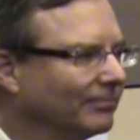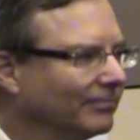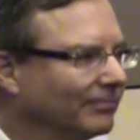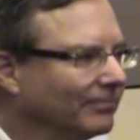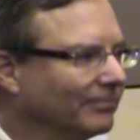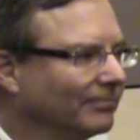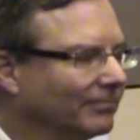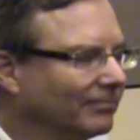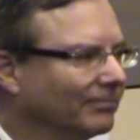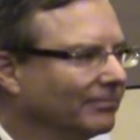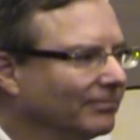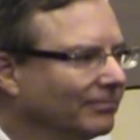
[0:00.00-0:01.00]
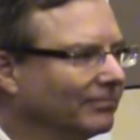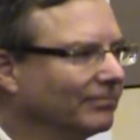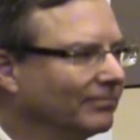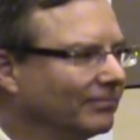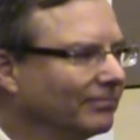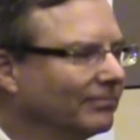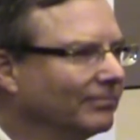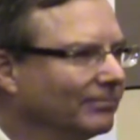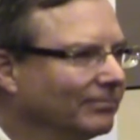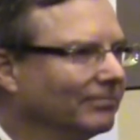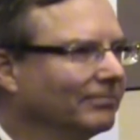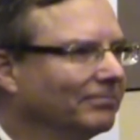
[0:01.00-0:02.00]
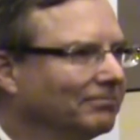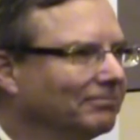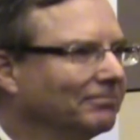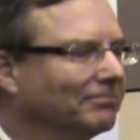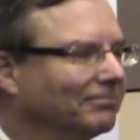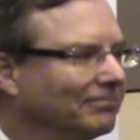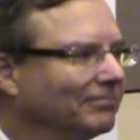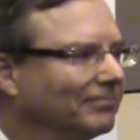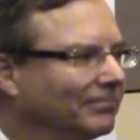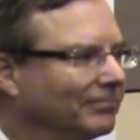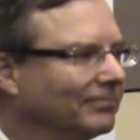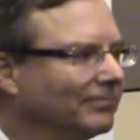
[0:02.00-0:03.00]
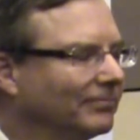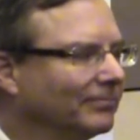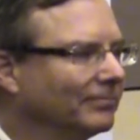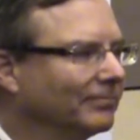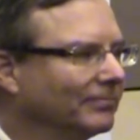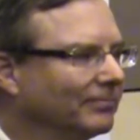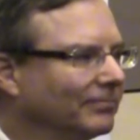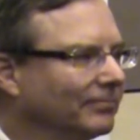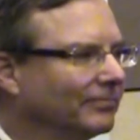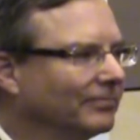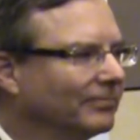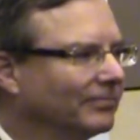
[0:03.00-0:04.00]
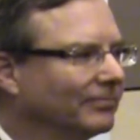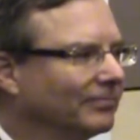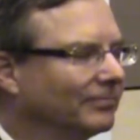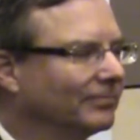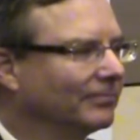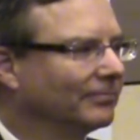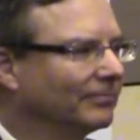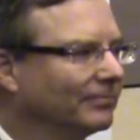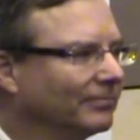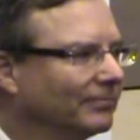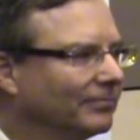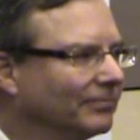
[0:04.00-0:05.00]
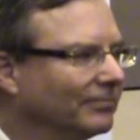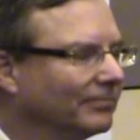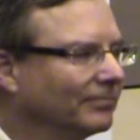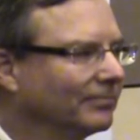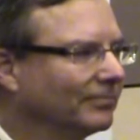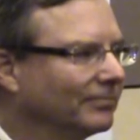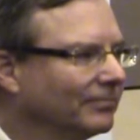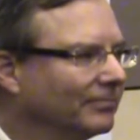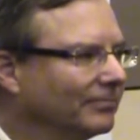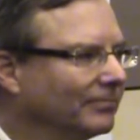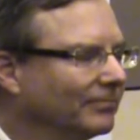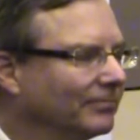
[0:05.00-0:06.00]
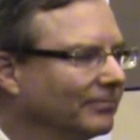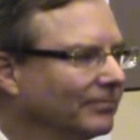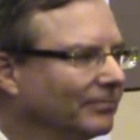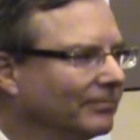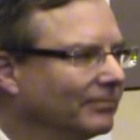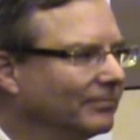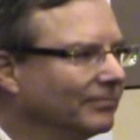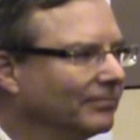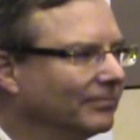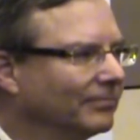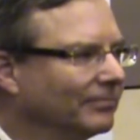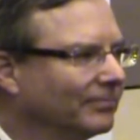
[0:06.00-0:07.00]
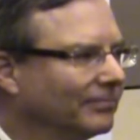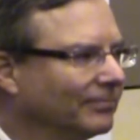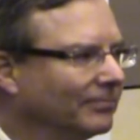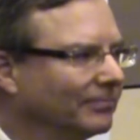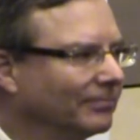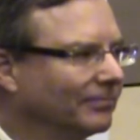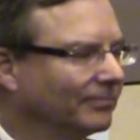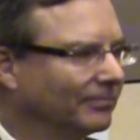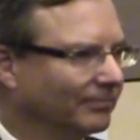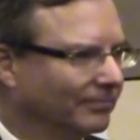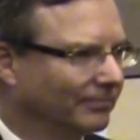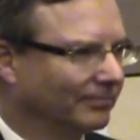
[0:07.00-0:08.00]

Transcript: This person isn't speaking.